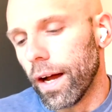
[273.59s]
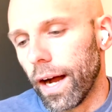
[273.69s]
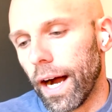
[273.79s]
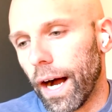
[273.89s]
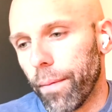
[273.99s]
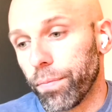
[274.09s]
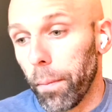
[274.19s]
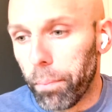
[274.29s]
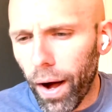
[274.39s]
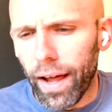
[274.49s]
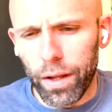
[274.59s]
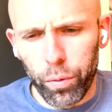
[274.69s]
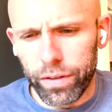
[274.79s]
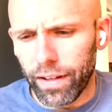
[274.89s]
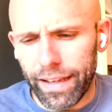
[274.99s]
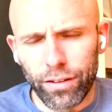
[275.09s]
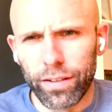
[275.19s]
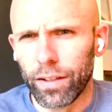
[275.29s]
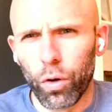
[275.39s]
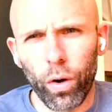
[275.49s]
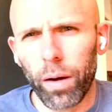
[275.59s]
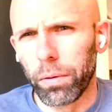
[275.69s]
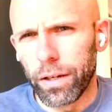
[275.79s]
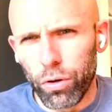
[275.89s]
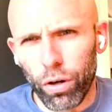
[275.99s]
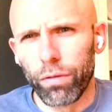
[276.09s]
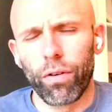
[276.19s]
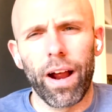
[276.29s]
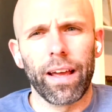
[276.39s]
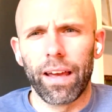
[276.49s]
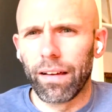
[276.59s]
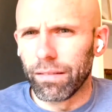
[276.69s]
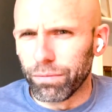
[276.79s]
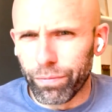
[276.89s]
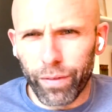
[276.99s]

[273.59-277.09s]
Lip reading: But it was like this incredibly nerve-wracking,